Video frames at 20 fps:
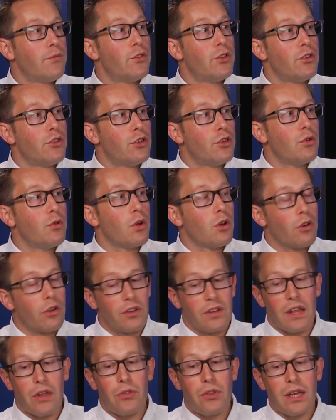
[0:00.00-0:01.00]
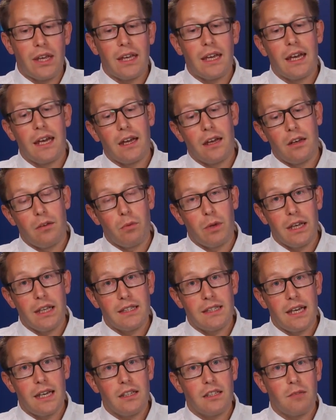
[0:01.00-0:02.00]
do a lot of that thinking. And we can
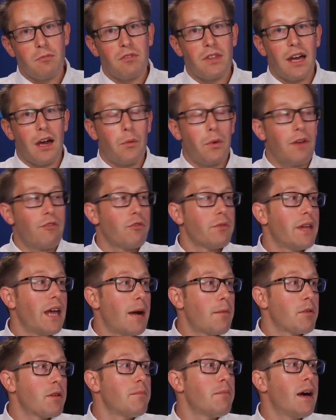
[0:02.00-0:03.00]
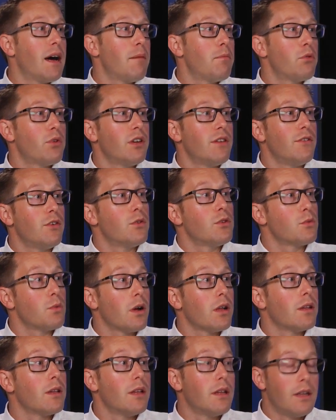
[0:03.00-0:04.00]
take some of that away from the app compat point of view as
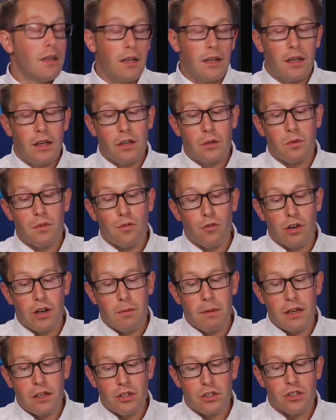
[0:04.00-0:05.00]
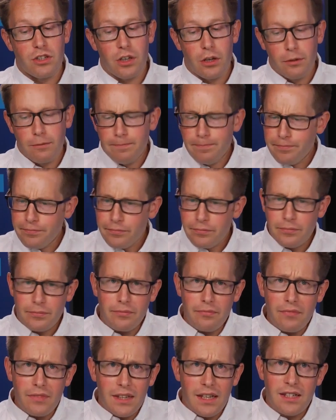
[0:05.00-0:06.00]
well, as we've already mentioned. So
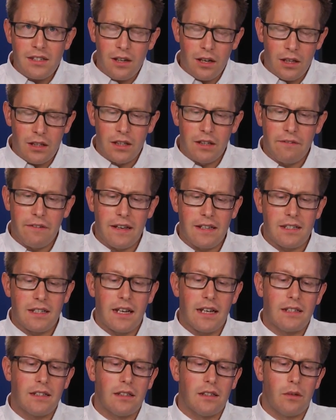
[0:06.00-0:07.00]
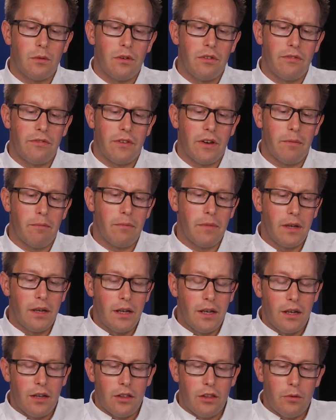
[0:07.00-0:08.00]
it's utterly fascinating that we've
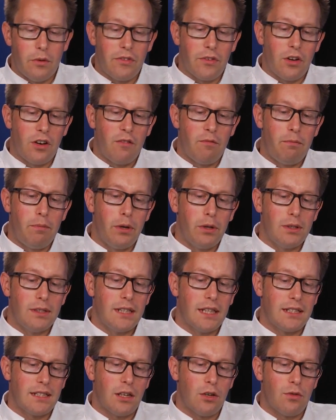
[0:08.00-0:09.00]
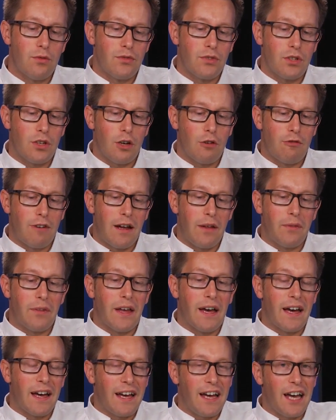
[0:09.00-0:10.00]
kind of built ourselves around
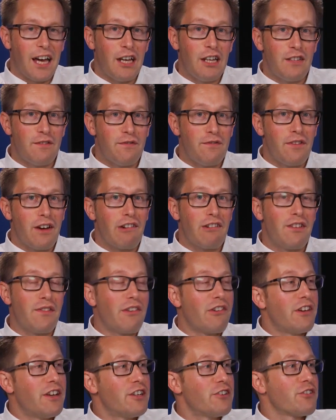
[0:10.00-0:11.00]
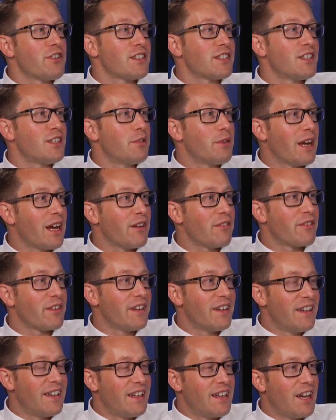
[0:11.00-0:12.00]
that, and it's very, very interesting that we have
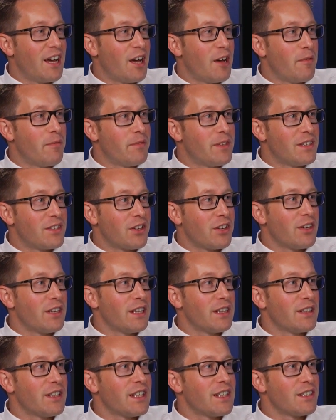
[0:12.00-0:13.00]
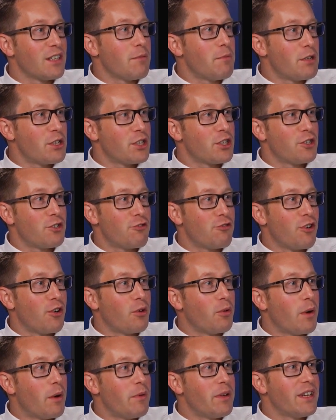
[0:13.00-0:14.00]
these kind of little things like mission control,
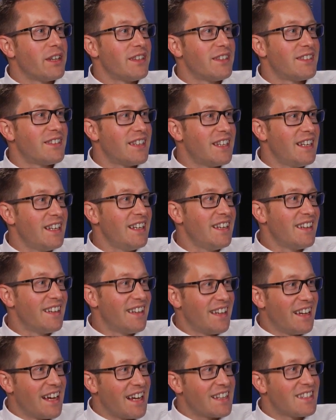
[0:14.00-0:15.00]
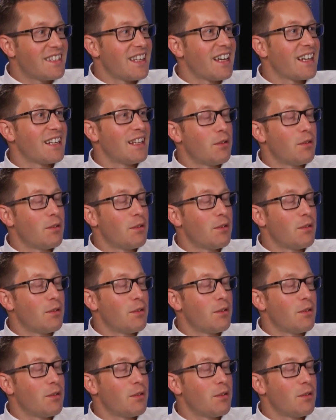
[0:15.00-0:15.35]
where we can see exactly